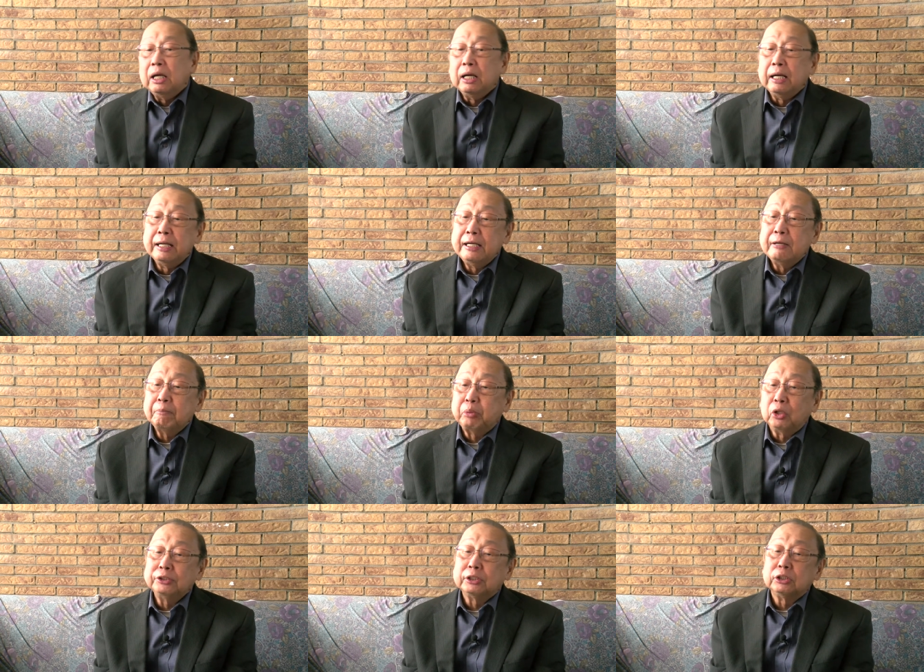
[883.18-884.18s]
Lenin
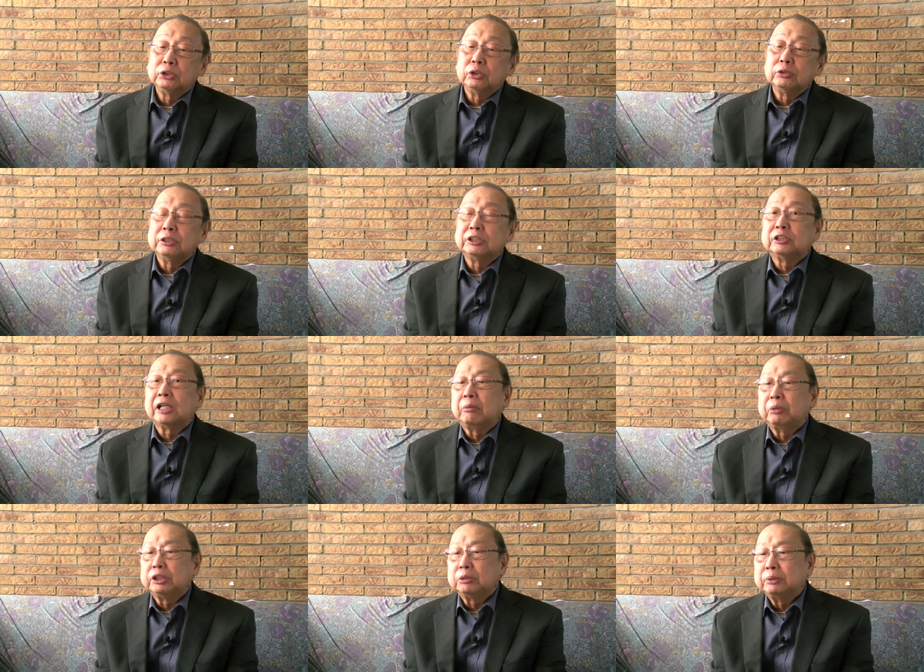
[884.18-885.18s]
pointed to the
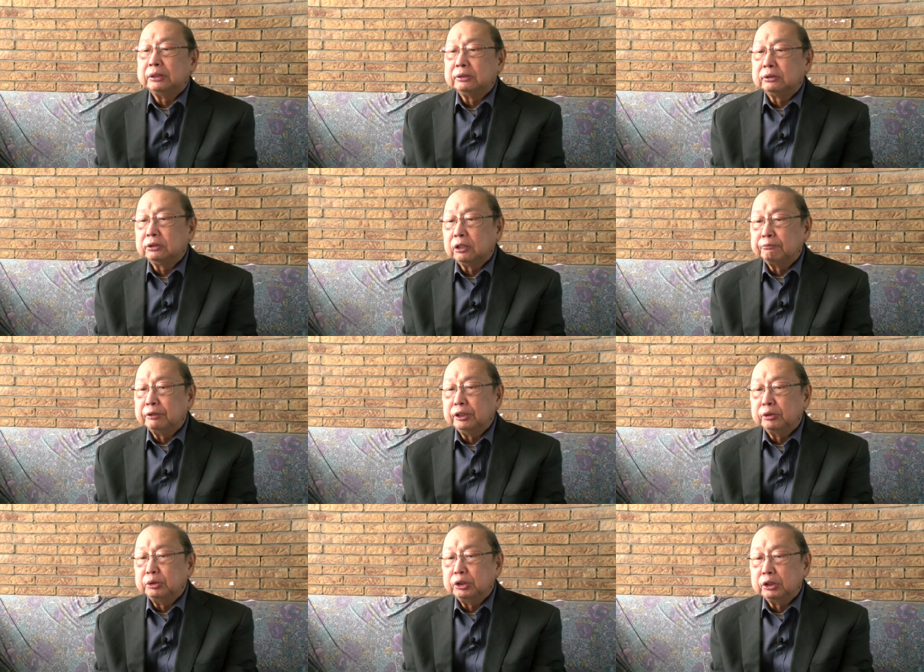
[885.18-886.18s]
establishment of the
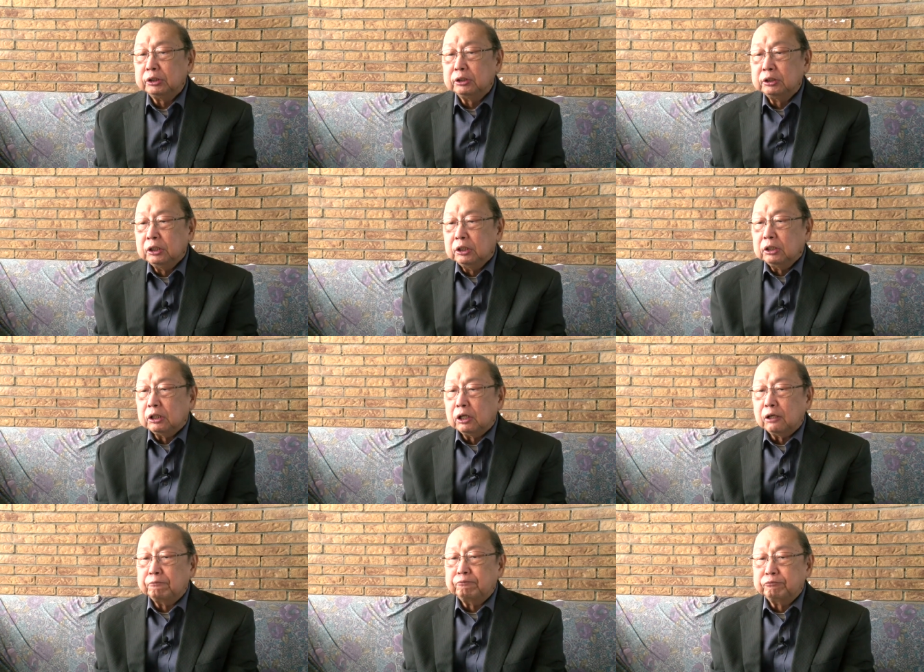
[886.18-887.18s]
Union
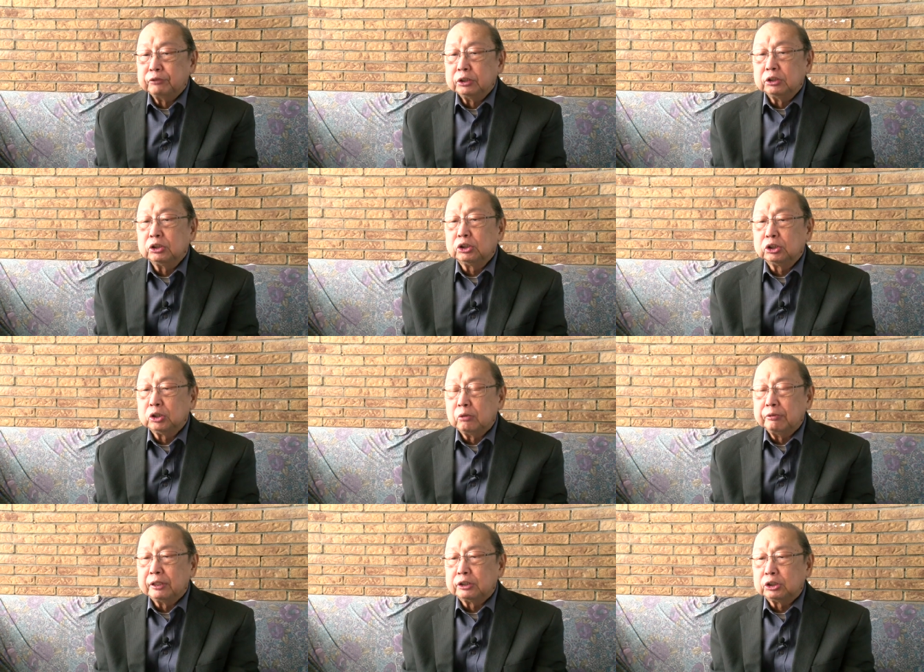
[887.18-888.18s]
of
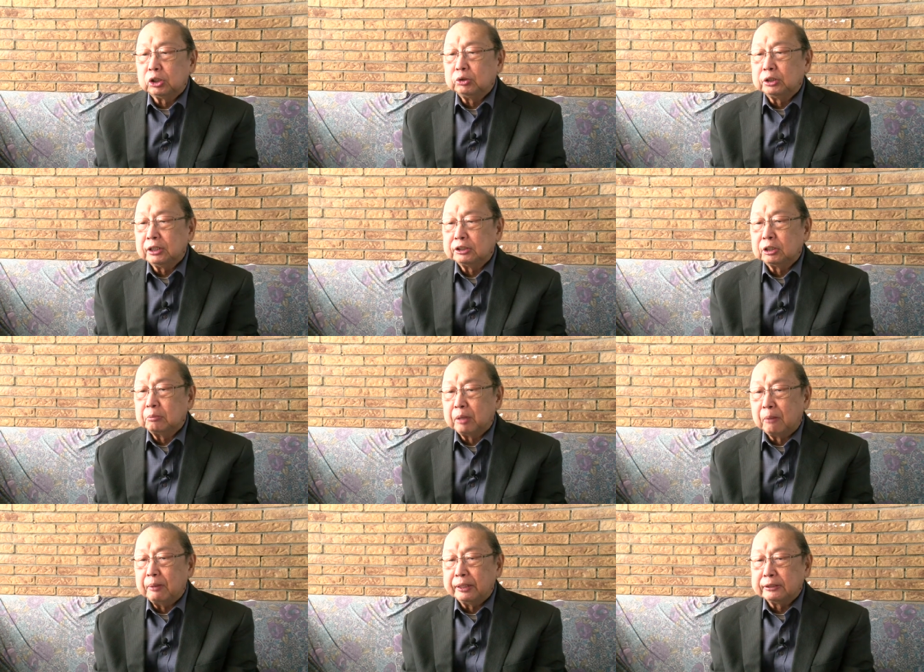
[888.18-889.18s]
Soviet Socialist
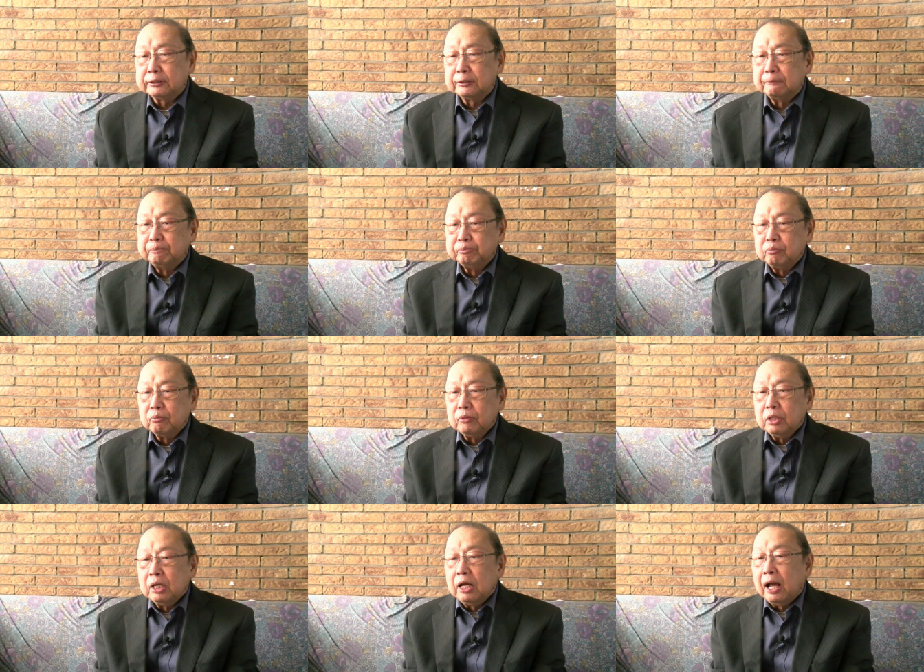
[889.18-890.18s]
Republics
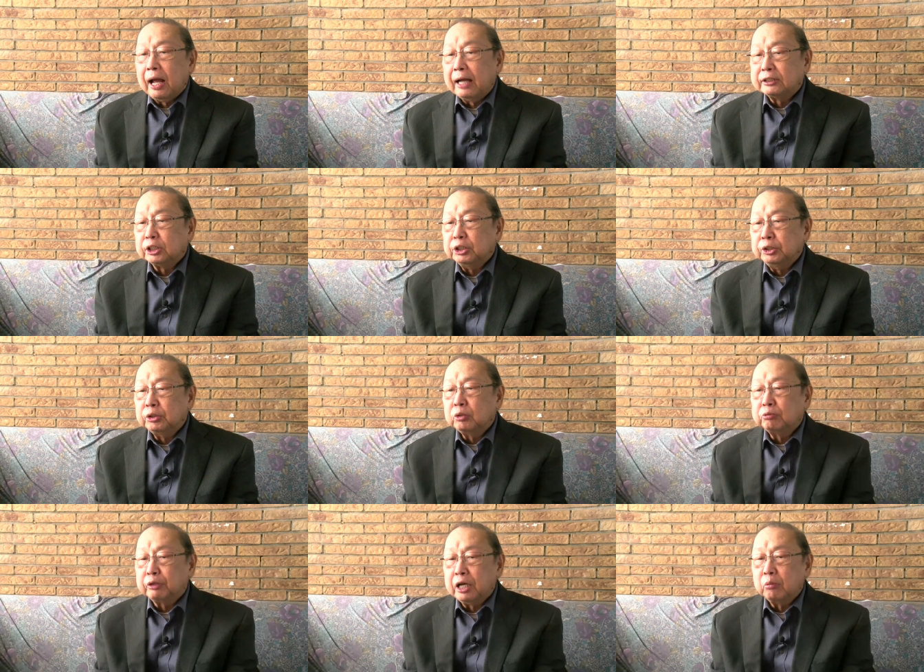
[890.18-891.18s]
as a new
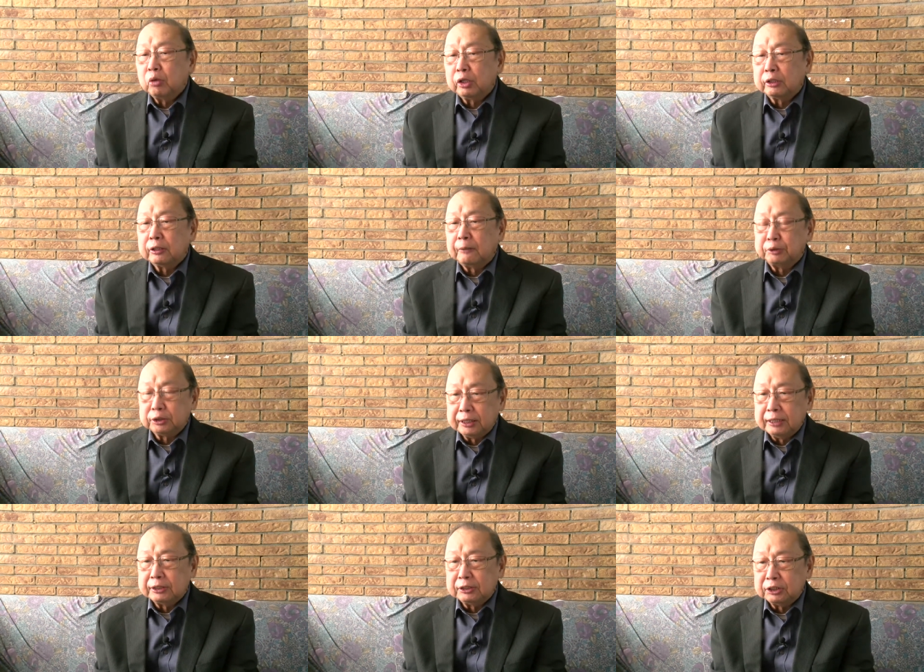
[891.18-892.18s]
framework of
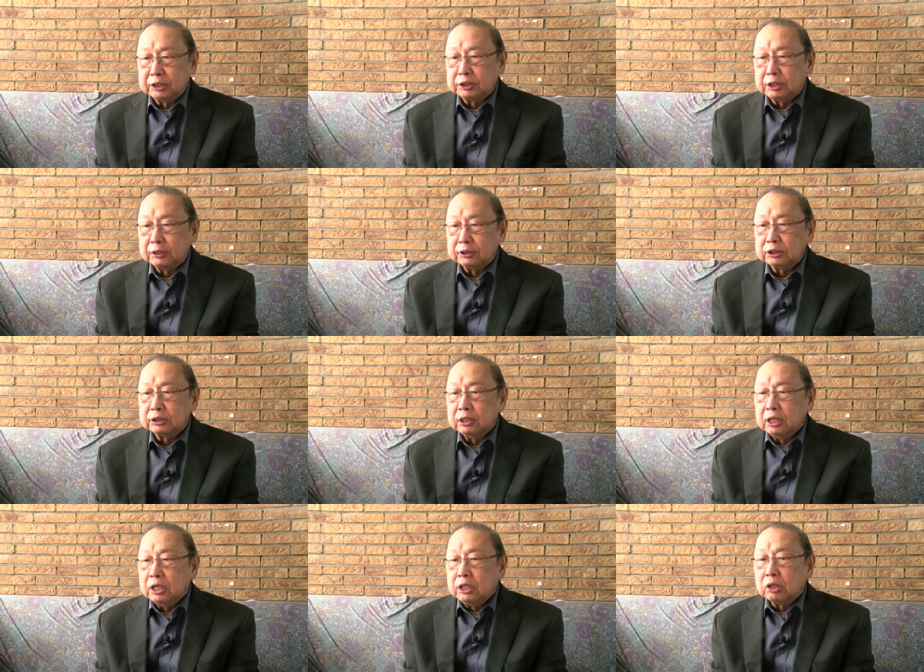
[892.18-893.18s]
state existence.
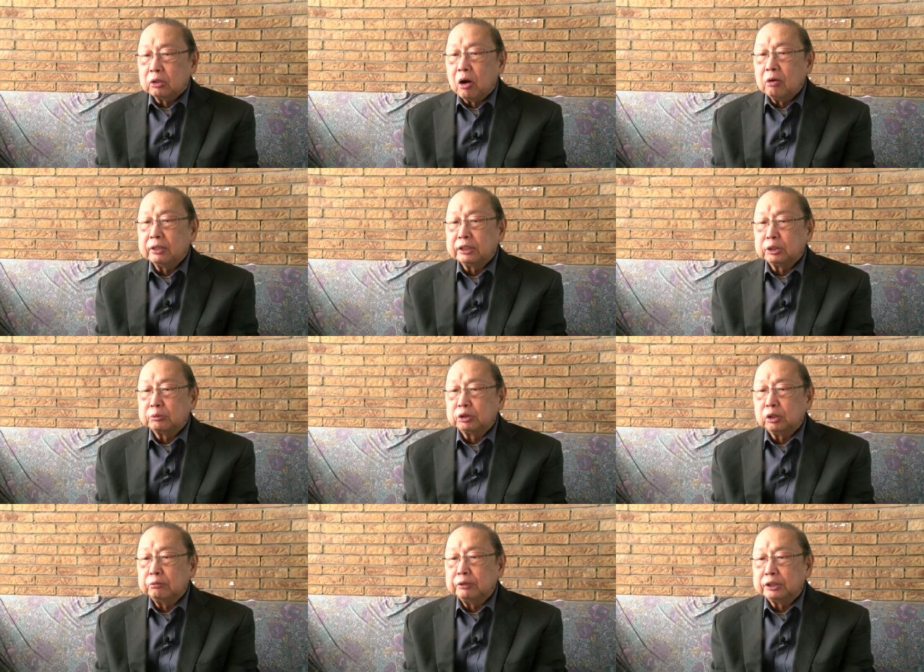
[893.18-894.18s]
The Congress of
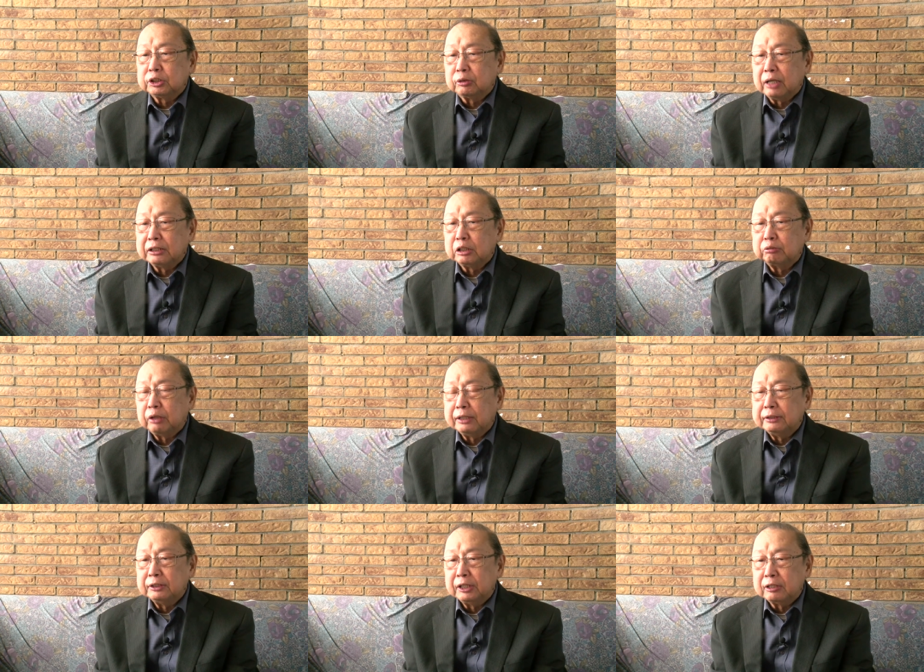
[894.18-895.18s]
Soviets
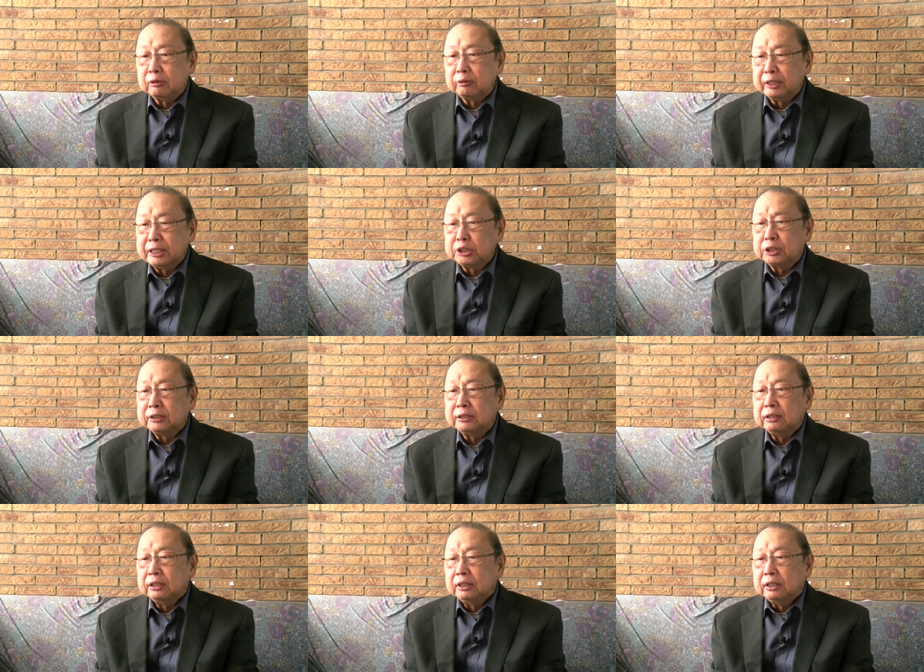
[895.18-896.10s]
ratified the Declaration